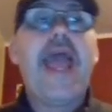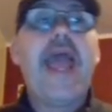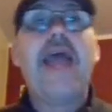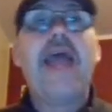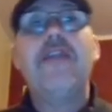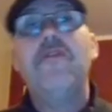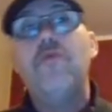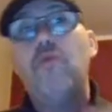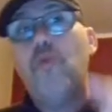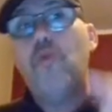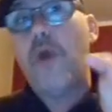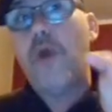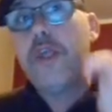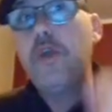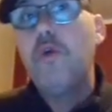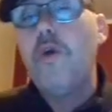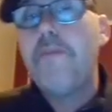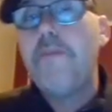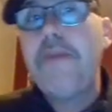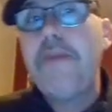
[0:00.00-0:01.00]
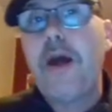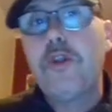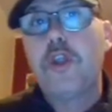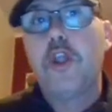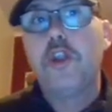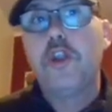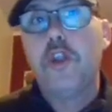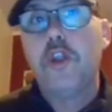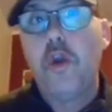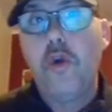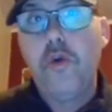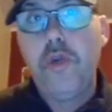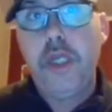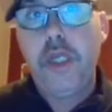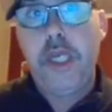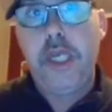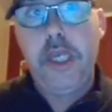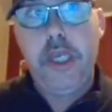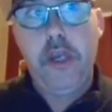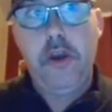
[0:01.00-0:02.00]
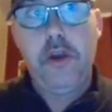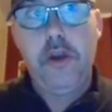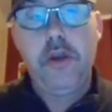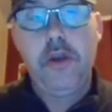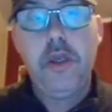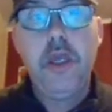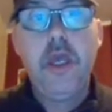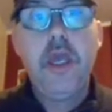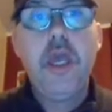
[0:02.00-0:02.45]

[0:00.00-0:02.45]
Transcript: And what you're about to learn here